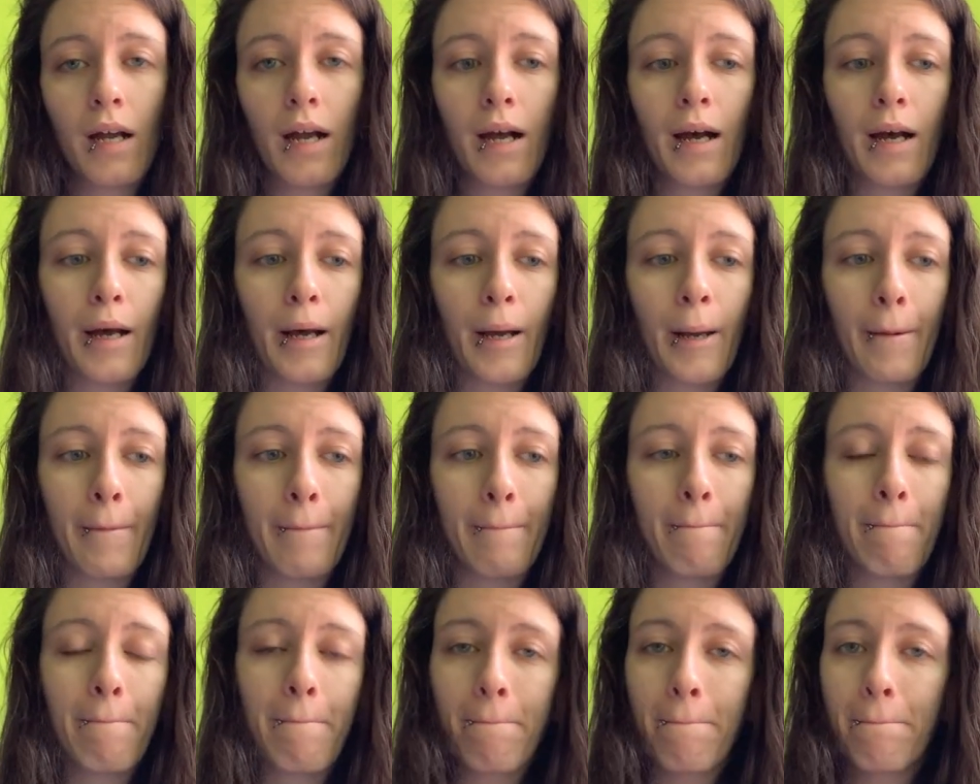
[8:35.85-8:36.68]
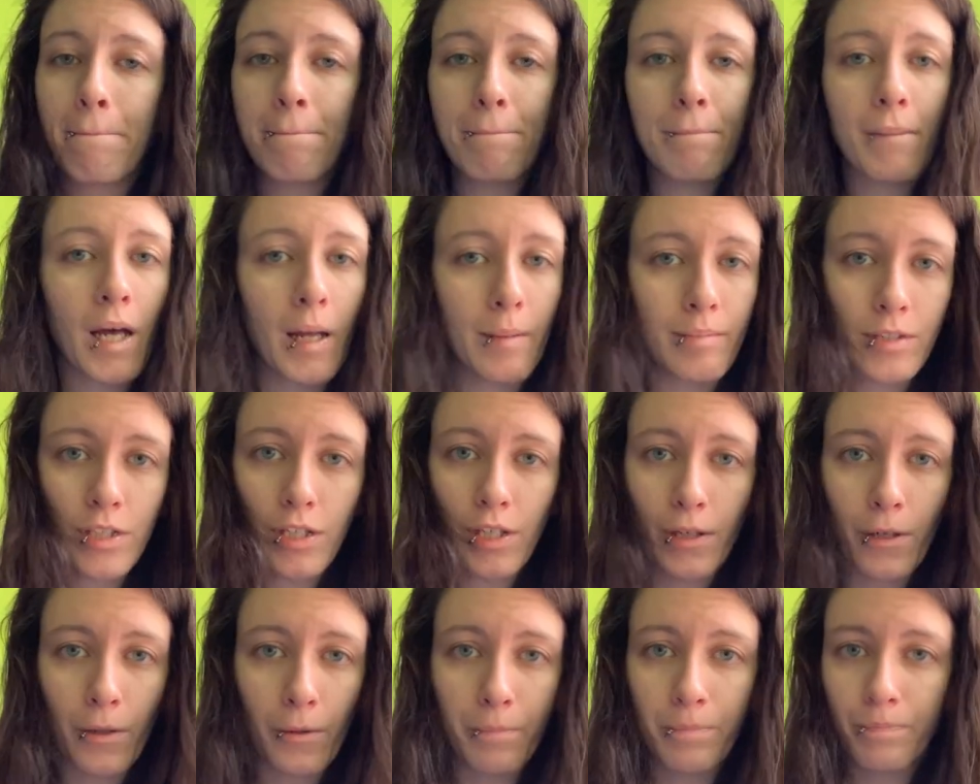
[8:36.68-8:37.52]
Up to
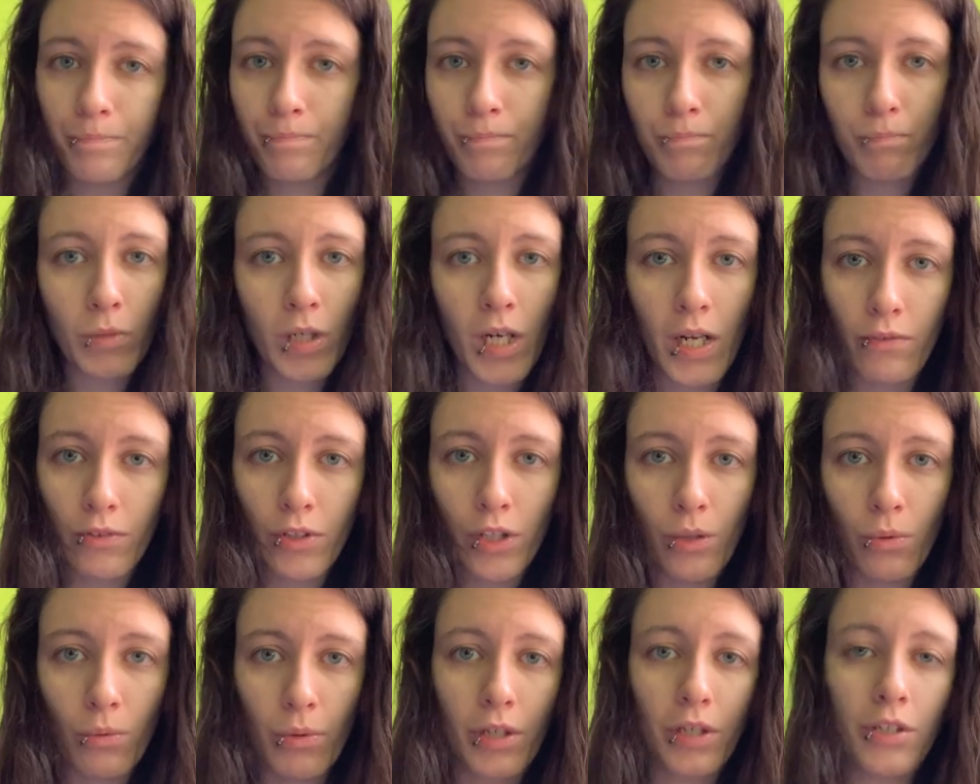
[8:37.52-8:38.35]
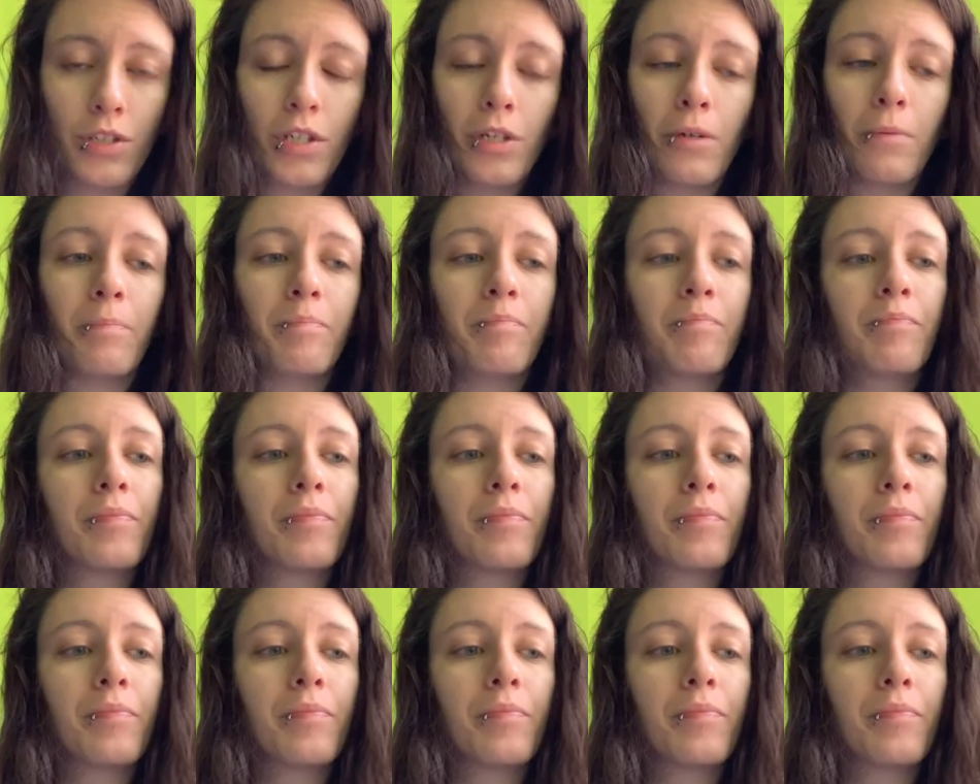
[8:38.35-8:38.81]
you, whatever you want to do.